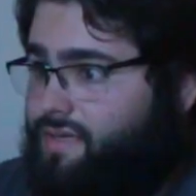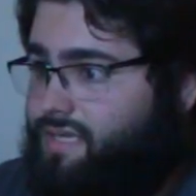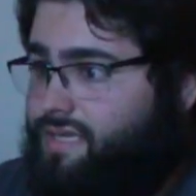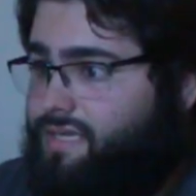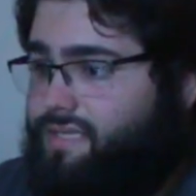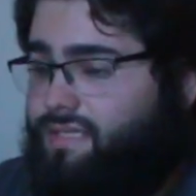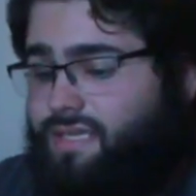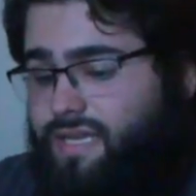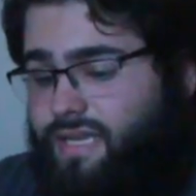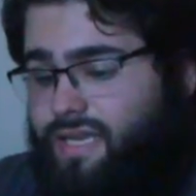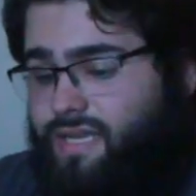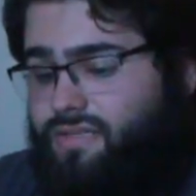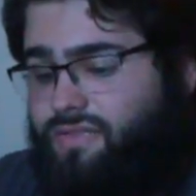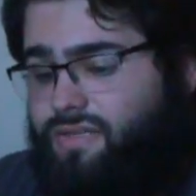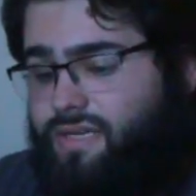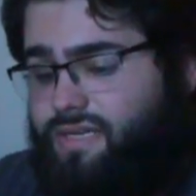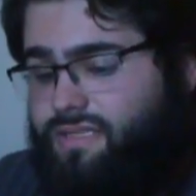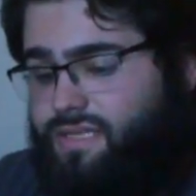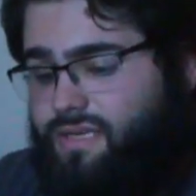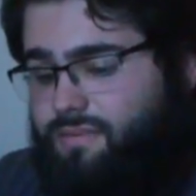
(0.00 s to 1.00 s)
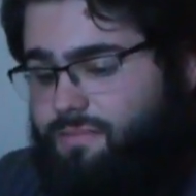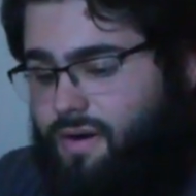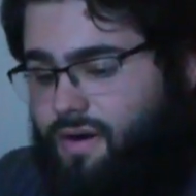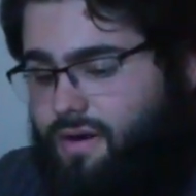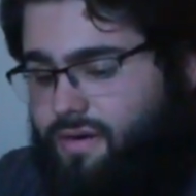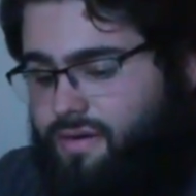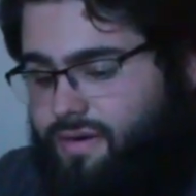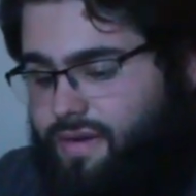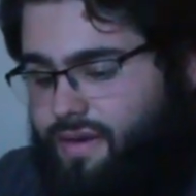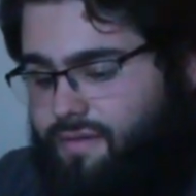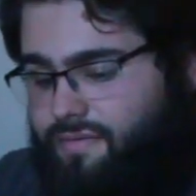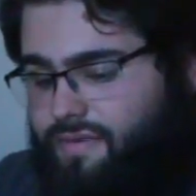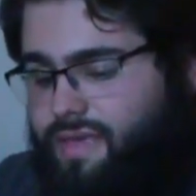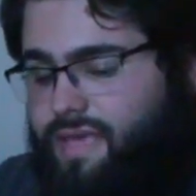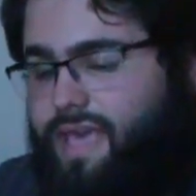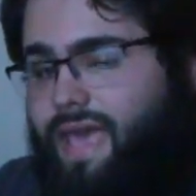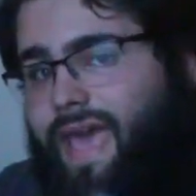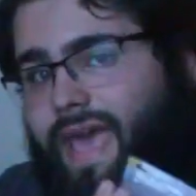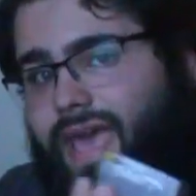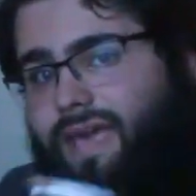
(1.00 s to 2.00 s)
And he's an interesting part of
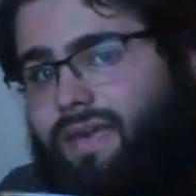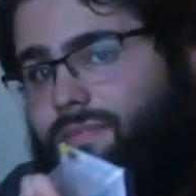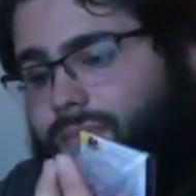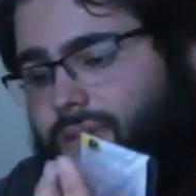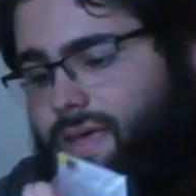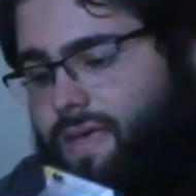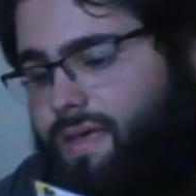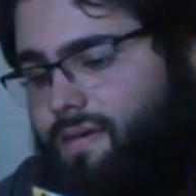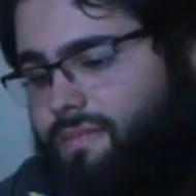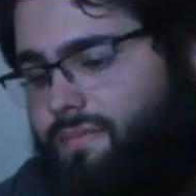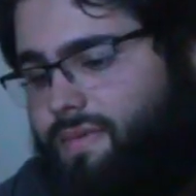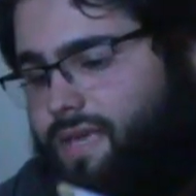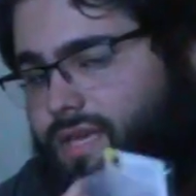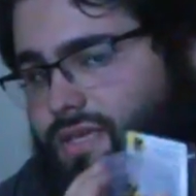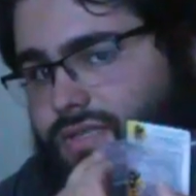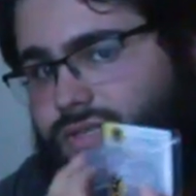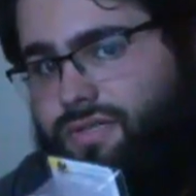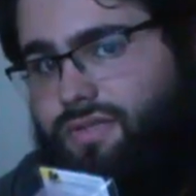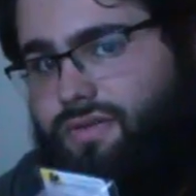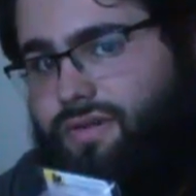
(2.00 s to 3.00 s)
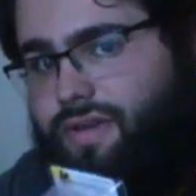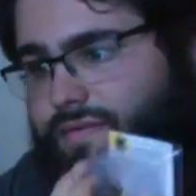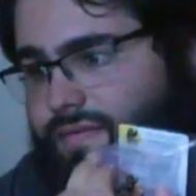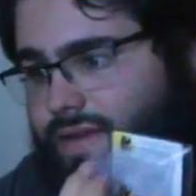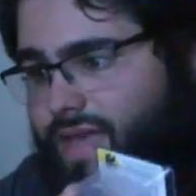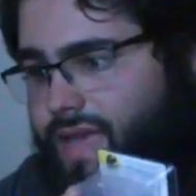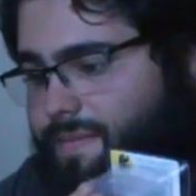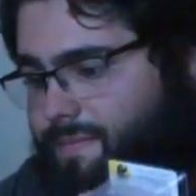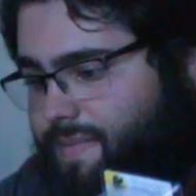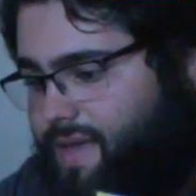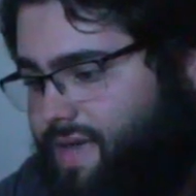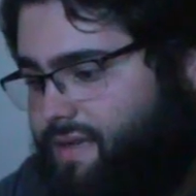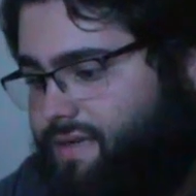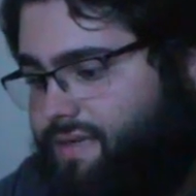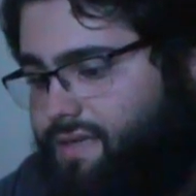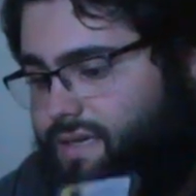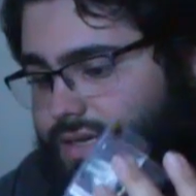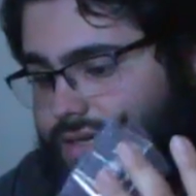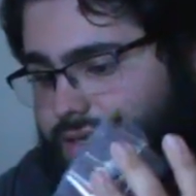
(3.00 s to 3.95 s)
the Hank Pym history of Ant-Man.